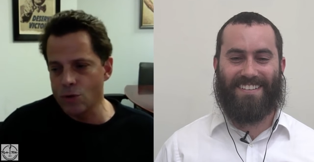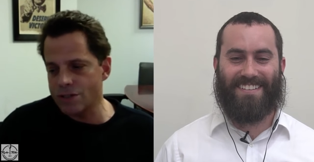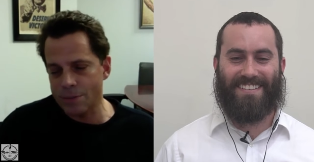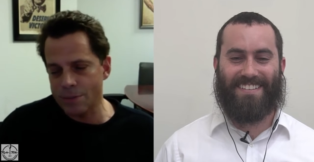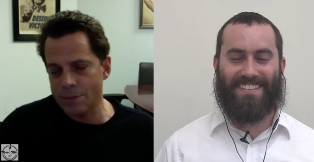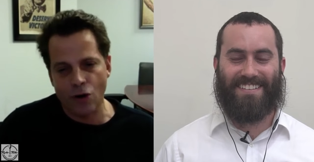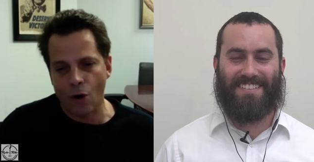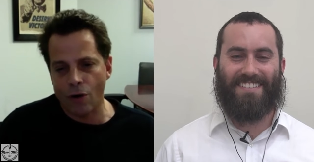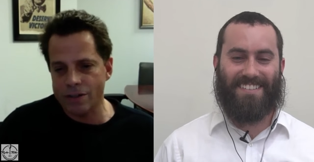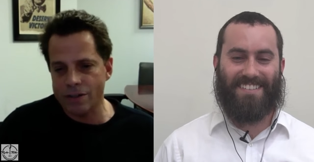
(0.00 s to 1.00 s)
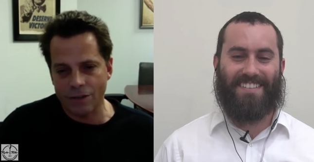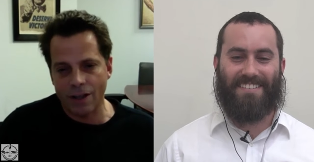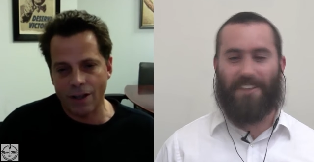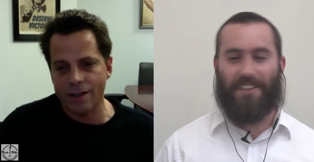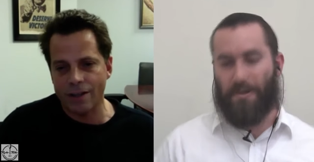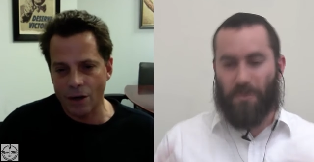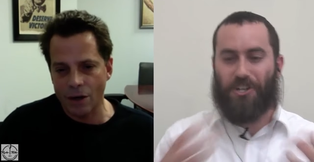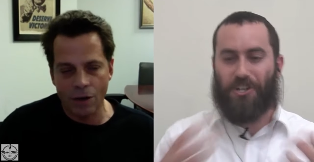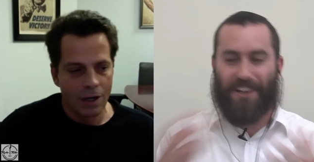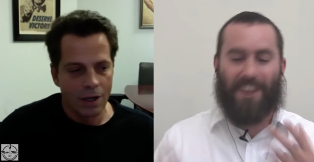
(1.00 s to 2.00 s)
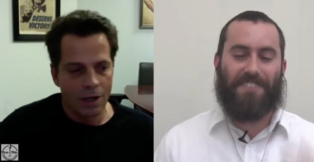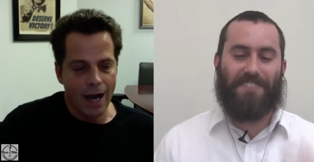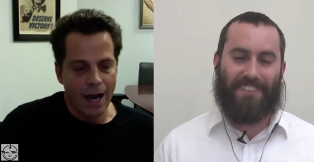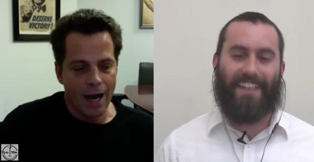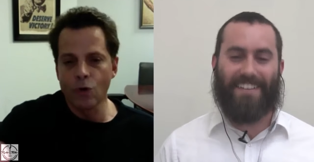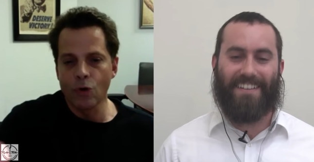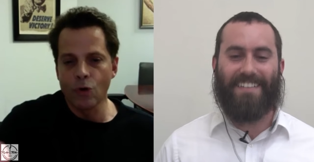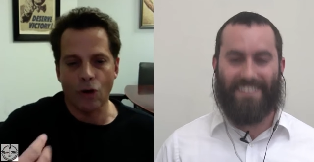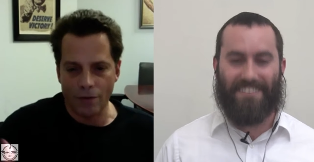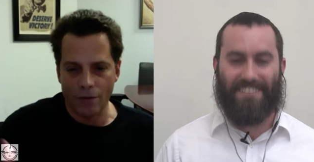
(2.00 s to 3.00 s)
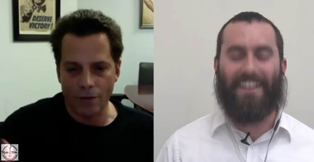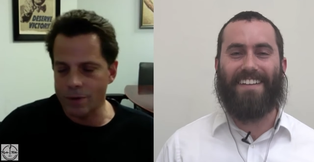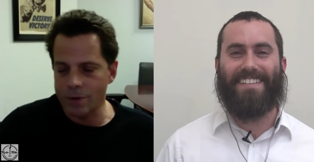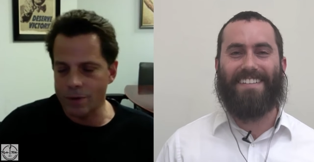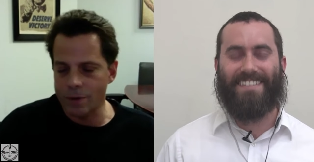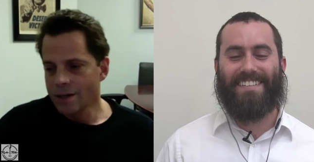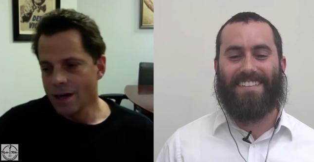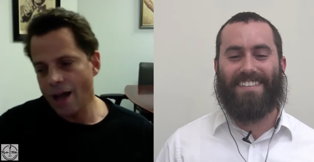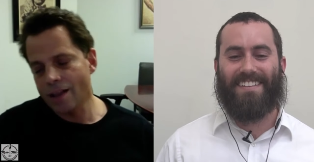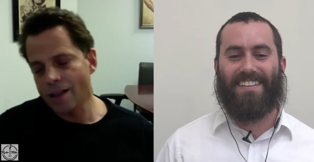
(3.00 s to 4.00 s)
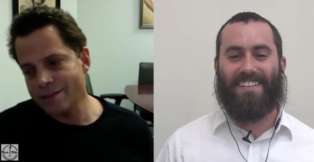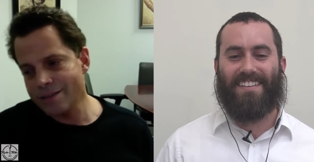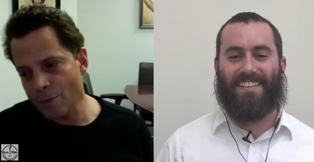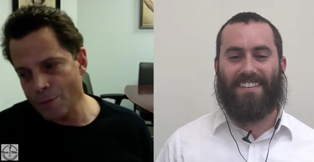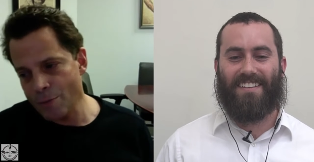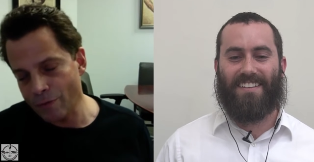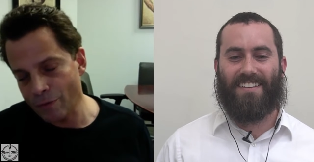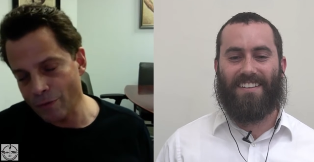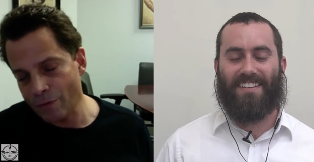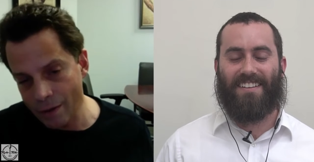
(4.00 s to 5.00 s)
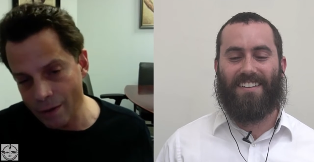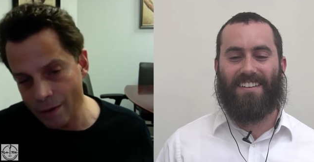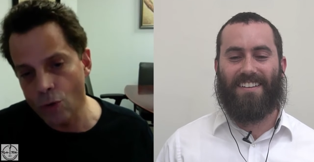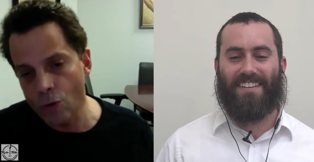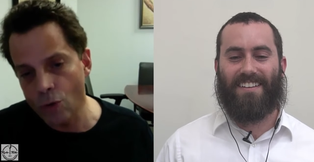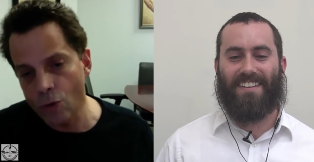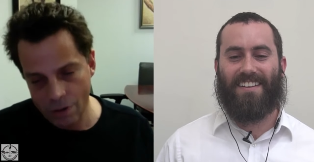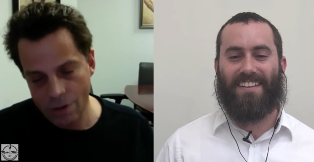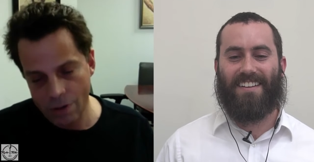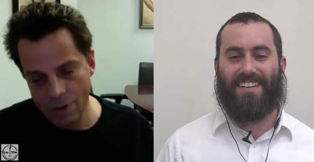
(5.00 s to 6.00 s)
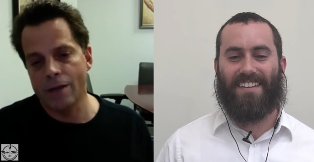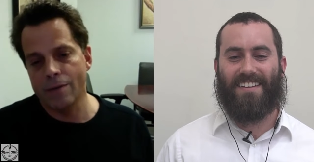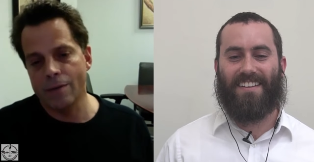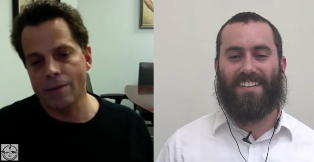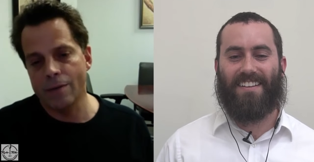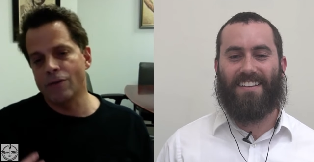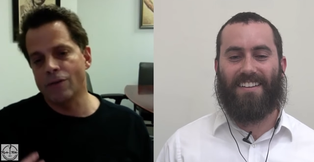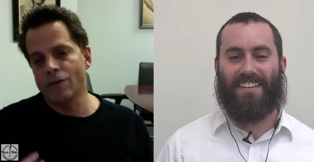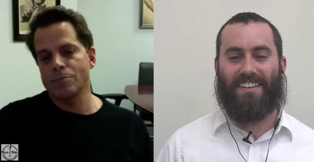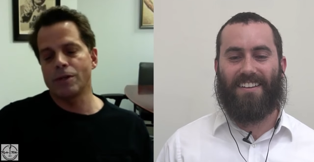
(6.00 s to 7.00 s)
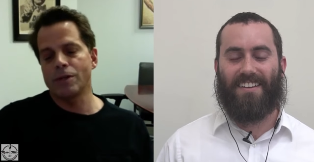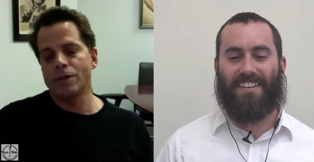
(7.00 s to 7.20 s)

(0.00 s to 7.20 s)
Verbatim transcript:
Speaker 1: is a pejorative. Like right, you are mooching off, um, right? So right. I like to tell people if really knew, okay, I really should be called